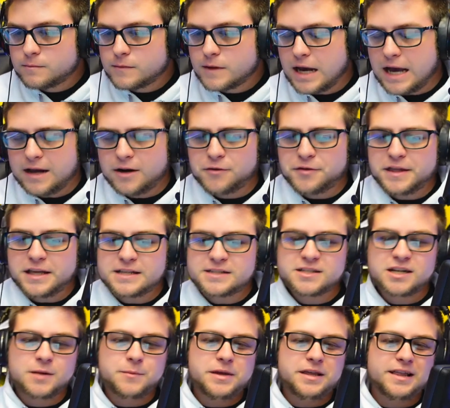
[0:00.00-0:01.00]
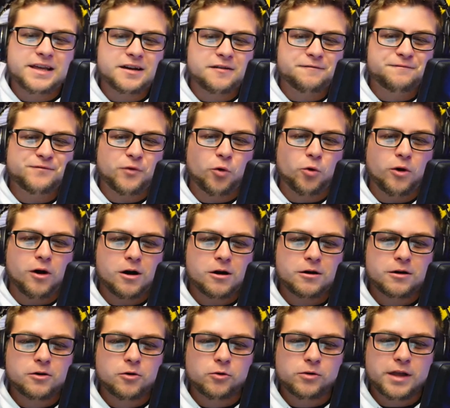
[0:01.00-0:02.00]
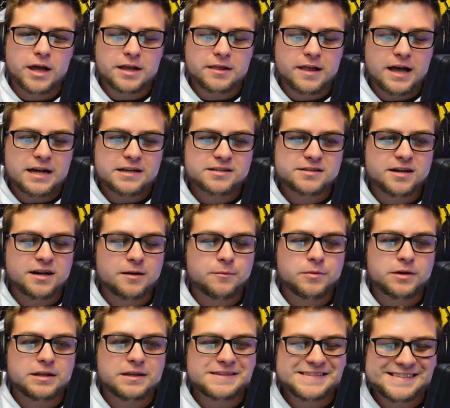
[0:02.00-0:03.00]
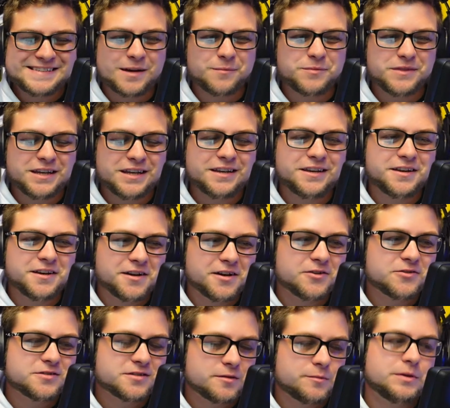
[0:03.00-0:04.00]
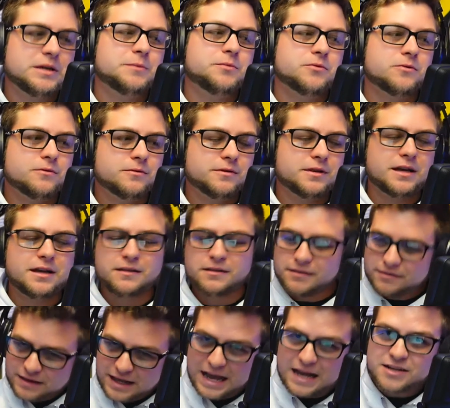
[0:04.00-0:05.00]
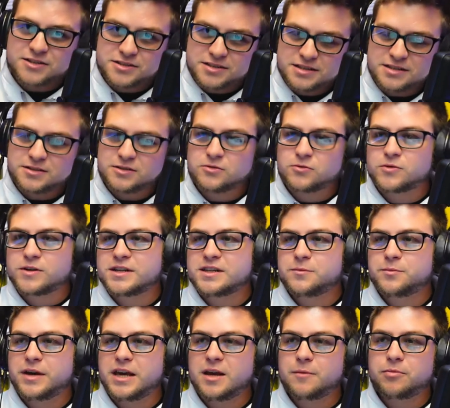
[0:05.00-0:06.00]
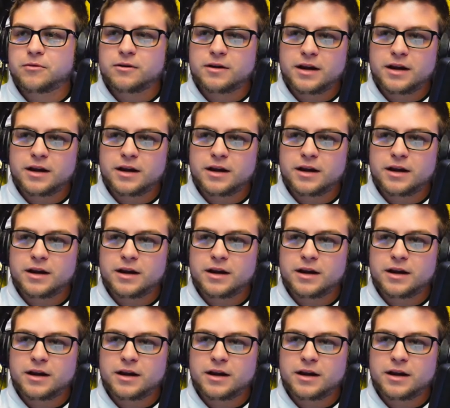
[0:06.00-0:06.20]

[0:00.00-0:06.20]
I don't think it's going to be like a full article like last time, but something, you know, so people that actually still read the paper